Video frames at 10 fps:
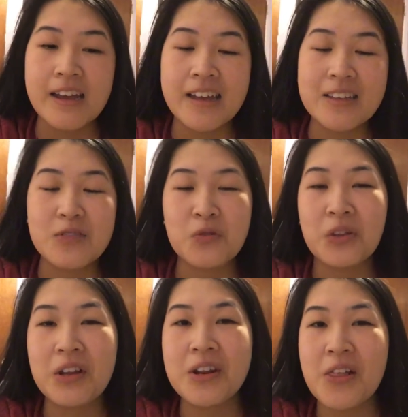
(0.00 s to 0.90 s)
It's
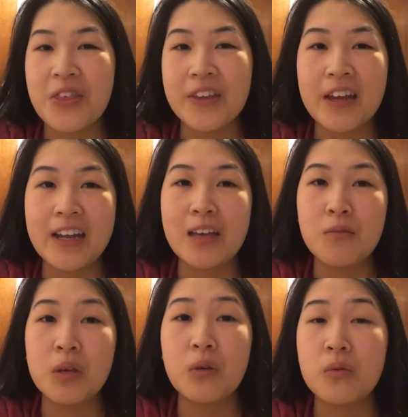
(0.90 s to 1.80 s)
really nothing that I
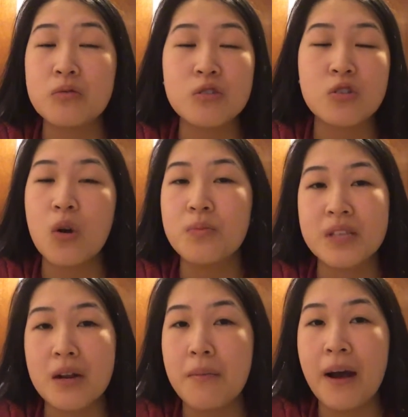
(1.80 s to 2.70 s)
can be so
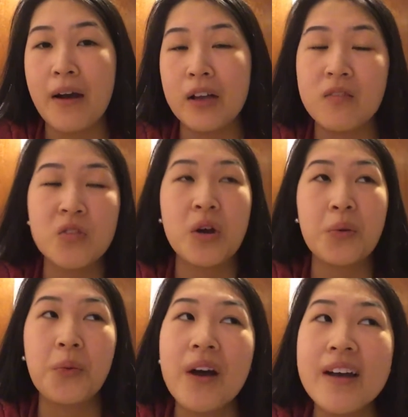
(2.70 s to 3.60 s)
upset about, even though I
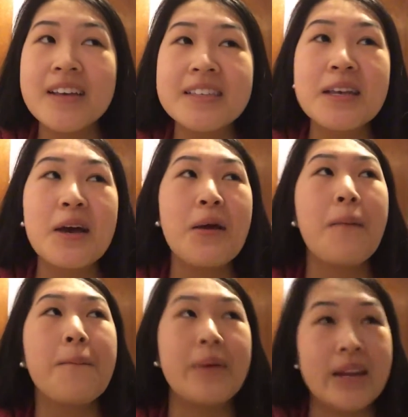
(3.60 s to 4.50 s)
was.
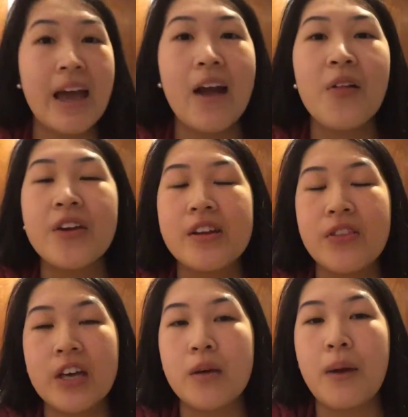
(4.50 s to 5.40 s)
But now that I
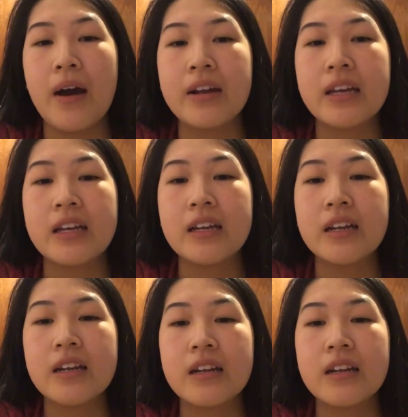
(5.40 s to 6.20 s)
think about it,